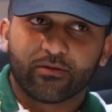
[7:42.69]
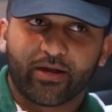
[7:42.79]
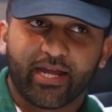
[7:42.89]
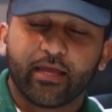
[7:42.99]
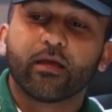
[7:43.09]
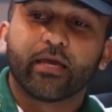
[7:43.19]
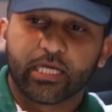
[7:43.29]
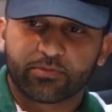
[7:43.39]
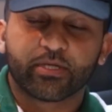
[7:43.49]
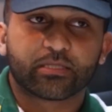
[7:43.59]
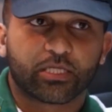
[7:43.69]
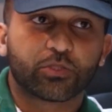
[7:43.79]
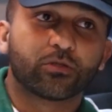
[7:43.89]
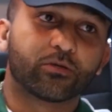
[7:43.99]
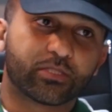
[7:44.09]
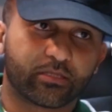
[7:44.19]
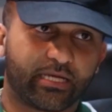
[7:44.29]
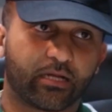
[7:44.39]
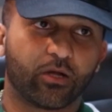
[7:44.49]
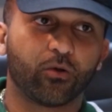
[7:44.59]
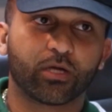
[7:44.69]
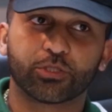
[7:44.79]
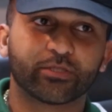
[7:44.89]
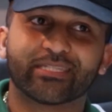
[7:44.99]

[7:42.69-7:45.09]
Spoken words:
right, it's because our student loans took down the whole country.